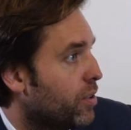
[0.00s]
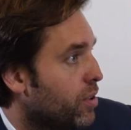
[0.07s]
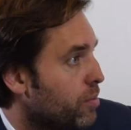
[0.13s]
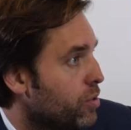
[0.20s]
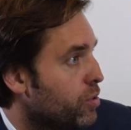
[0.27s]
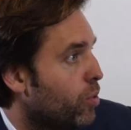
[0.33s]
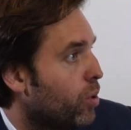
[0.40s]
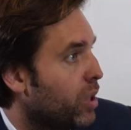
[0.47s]

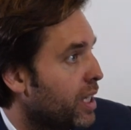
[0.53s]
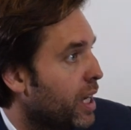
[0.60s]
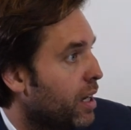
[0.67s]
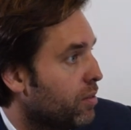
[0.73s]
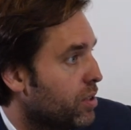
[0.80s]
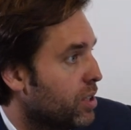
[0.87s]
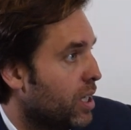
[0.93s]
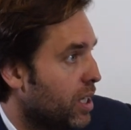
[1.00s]
firms rolling
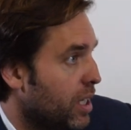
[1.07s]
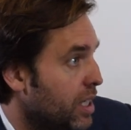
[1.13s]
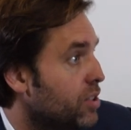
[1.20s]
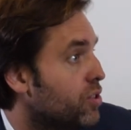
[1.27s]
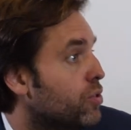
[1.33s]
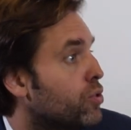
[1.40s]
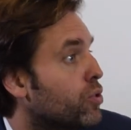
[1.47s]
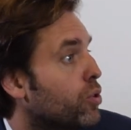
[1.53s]
out uh,
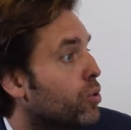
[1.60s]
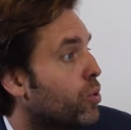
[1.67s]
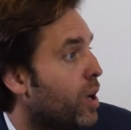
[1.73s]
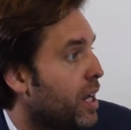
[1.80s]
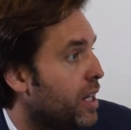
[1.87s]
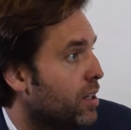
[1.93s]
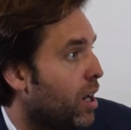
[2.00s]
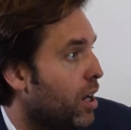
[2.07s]
institutional
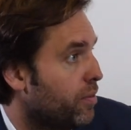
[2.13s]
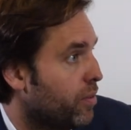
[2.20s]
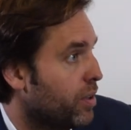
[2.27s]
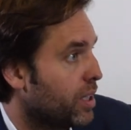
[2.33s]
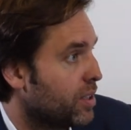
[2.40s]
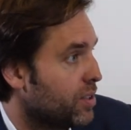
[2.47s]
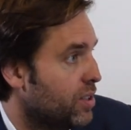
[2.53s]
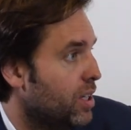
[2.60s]
grade
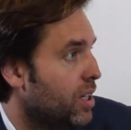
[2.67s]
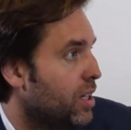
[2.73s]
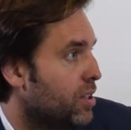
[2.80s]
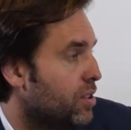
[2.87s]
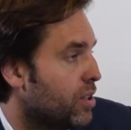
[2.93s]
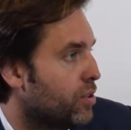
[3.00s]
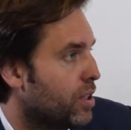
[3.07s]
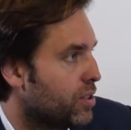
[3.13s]
offerings
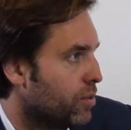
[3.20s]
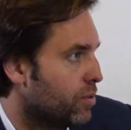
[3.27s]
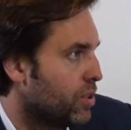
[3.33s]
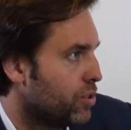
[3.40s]
to address those